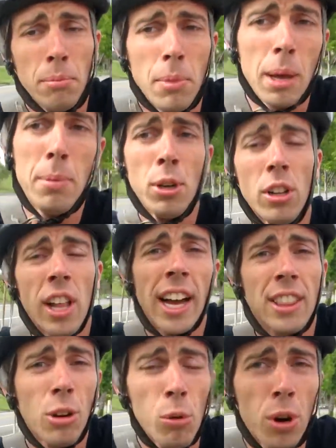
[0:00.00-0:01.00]
Maybe you'll
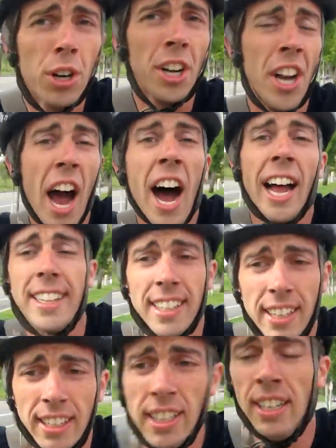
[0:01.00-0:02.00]
like the word or
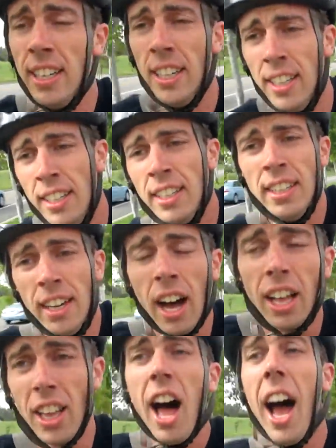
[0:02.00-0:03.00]

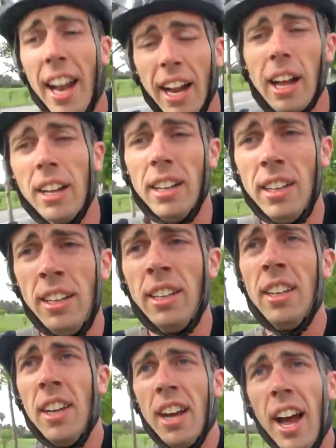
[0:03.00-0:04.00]
not. A lot.
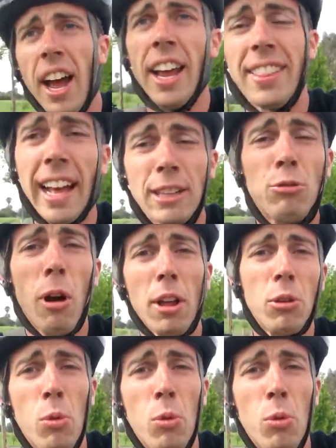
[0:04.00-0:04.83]
And that's why the